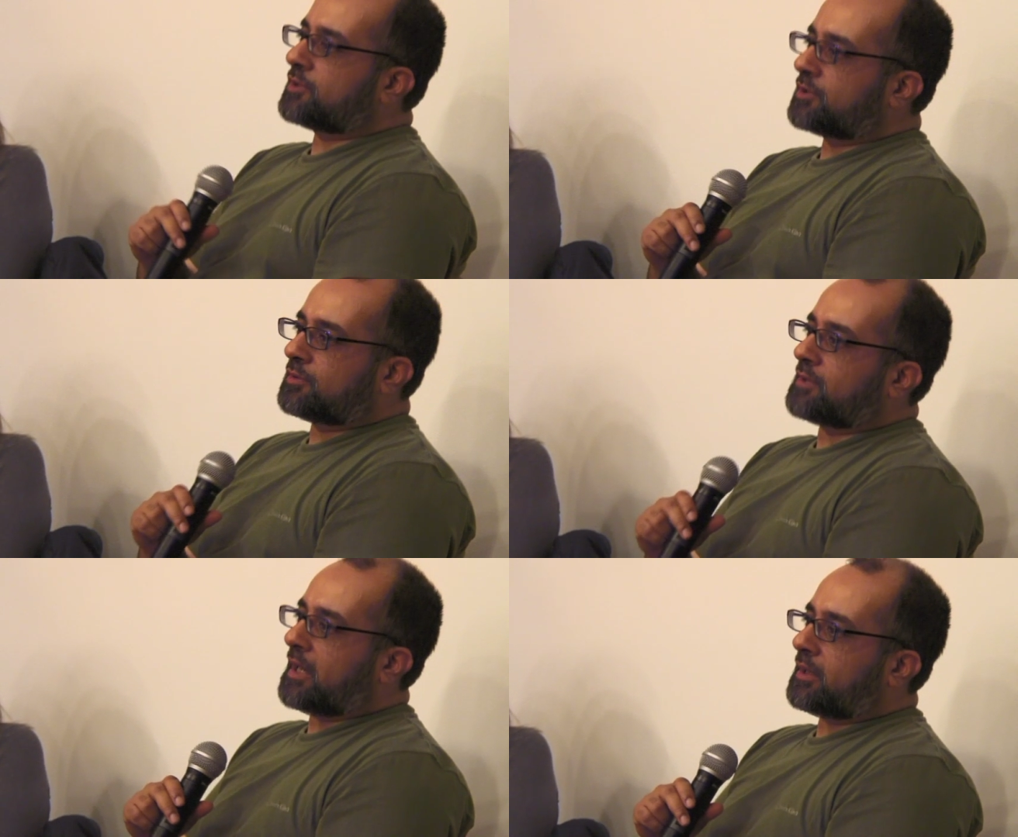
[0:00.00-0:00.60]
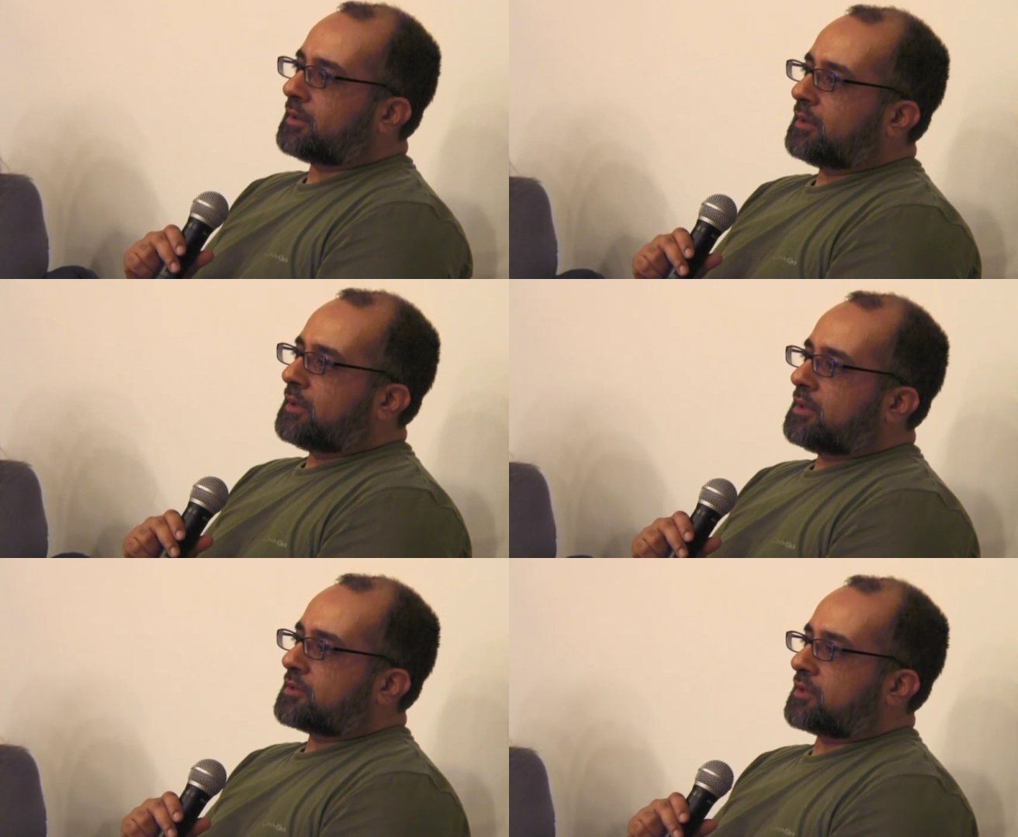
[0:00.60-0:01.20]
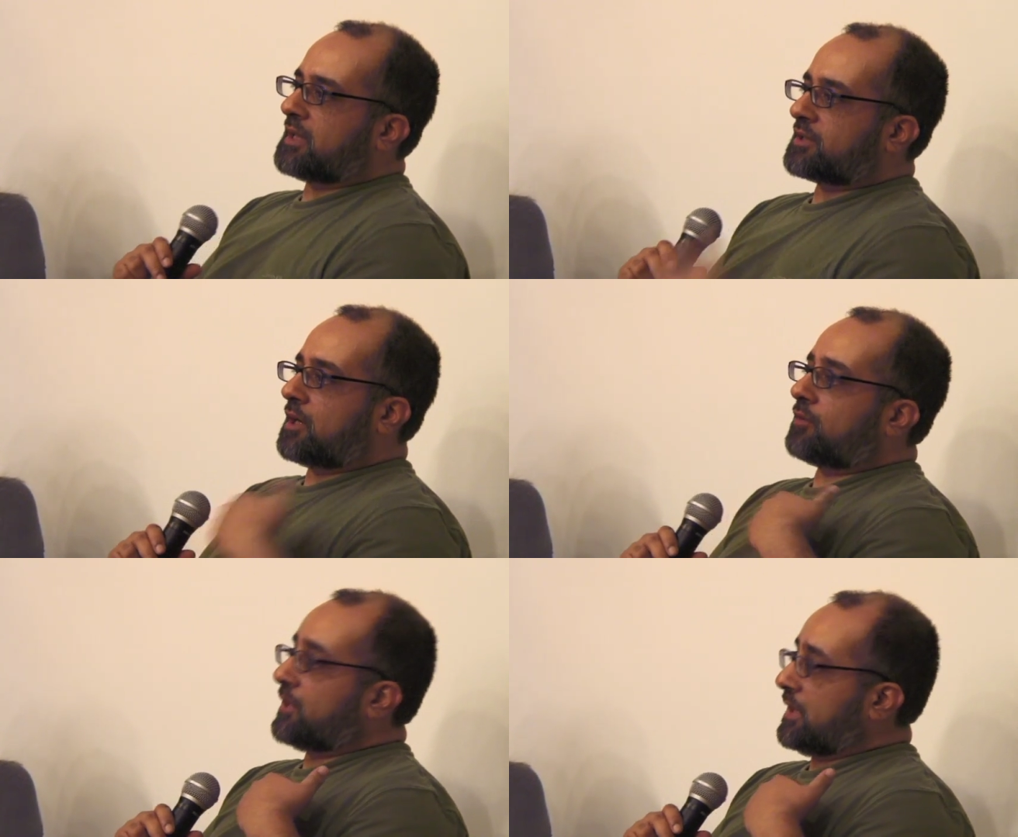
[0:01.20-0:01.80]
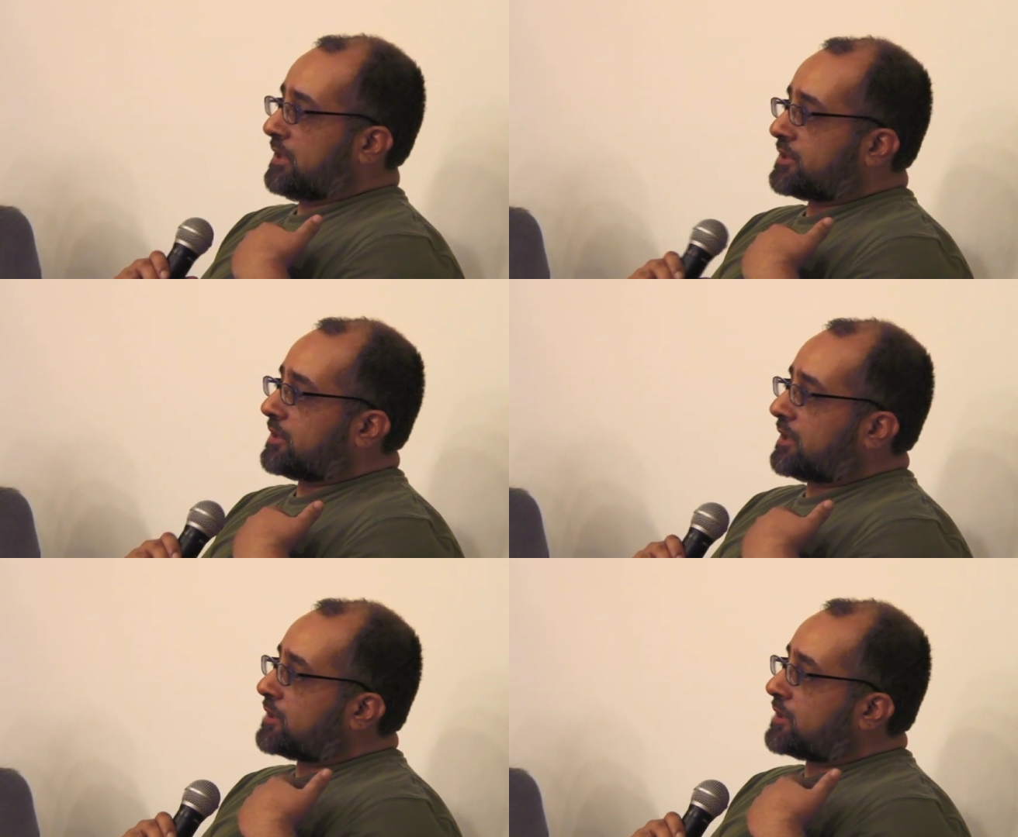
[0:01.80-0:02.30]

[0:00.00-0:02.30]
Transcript: to do that. So that's our realistic